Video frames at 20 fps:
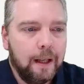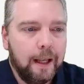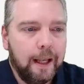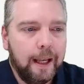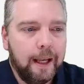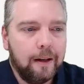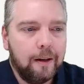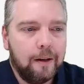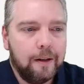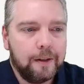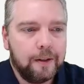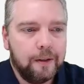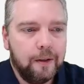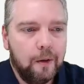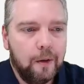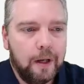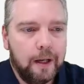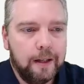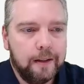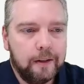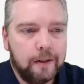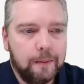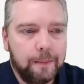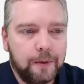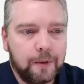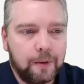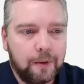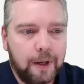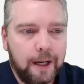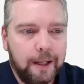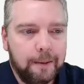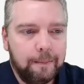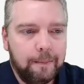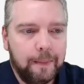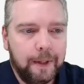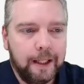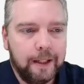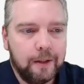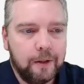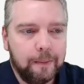and also unsubscribe
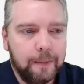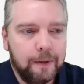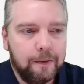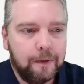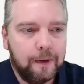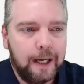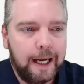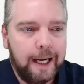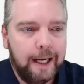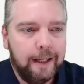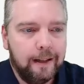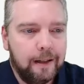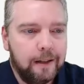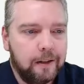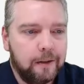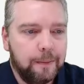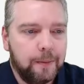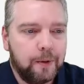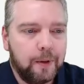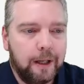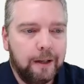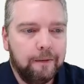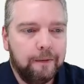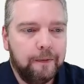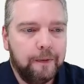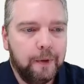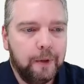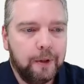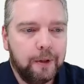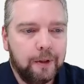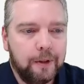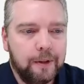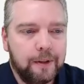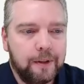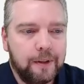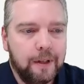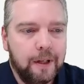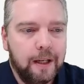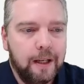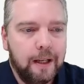management for adding unsubscribe
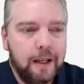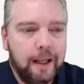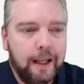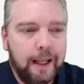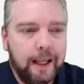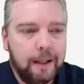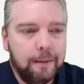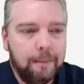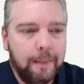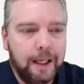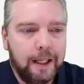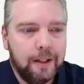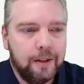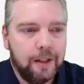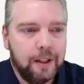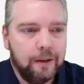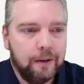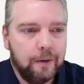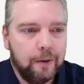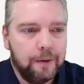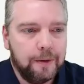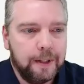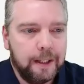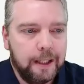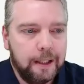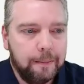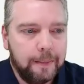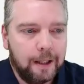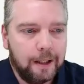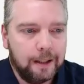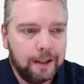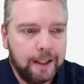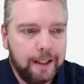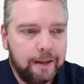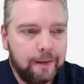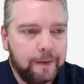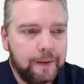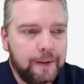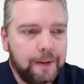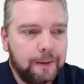footers and managing those email
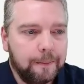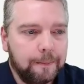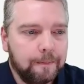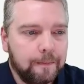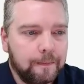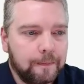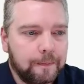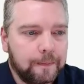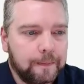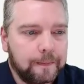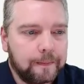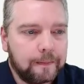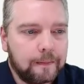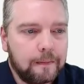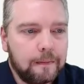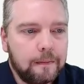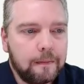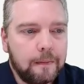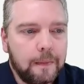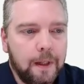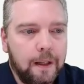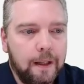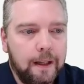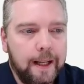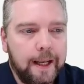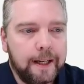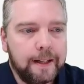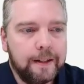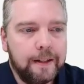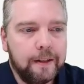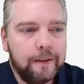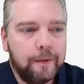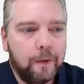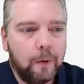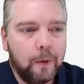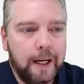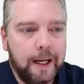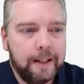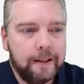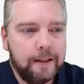accounts. Next is
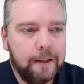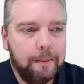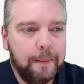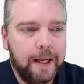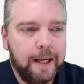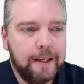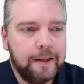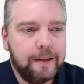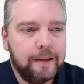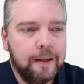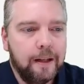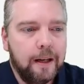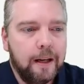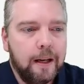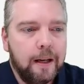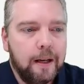for SMS.